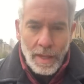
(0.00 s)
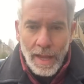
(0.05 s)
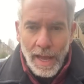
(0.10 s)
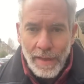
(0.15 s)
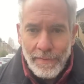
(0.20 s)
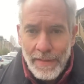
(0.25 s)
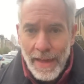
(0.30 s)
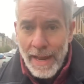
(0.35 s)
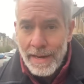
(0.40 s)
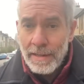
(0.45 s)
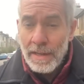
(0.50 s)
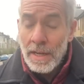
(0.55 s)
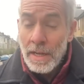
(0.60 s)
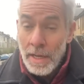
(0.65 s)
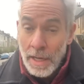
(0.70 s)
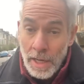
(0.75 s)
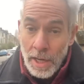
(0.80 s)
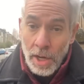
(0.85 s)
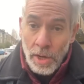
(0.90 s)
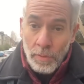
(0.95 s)
And then
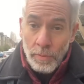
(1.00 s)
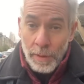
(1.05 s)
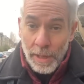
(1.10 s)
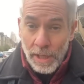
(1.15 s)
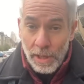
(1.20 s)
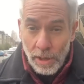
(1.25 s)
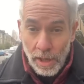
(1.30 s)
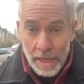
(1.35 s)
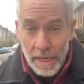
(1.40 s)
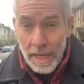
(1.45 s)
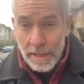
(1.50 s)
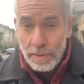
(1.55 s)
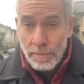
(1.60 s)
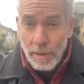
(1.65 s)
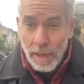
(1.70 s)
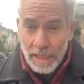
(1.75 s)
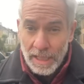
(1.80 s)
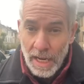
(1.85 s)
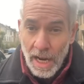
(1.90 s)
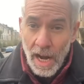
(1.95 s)
we got another
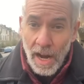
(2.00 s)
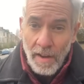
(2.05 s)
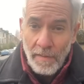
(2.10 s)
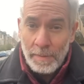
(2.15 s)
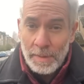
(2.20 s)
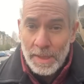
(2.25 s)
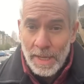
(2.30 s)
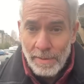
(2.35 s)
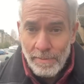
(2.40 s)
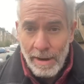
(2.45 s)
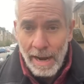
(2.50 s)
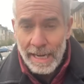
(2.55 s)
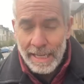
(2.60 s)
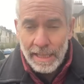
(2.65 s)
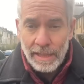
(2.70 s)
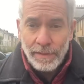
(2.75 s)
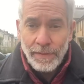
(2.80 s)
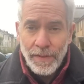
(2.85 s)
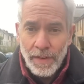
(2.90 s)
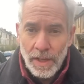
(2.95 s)
1.5% rally
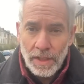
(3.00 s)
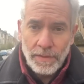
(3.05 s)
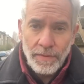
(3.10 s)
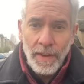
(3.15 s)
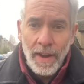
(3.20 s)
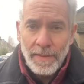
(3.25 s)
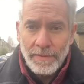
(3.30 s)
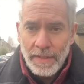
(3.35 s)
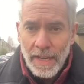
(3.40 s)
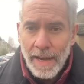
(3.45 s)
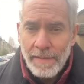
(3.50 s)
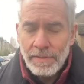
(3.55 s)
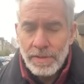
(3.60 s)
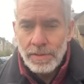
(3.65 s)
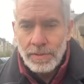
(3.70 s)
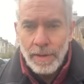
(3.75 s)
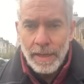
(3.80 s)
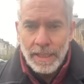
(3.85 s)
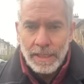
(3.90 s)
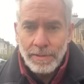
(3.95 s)
in the first 5 days of
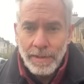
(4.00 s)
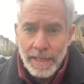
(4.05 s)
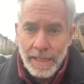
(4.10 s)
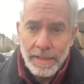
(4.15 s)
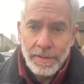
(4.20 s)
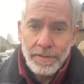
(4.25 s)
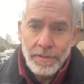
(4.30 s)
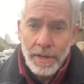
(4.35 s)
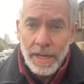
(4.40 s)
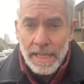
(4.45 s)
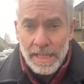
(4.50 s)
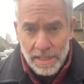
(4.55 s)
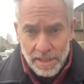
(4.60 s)
2023.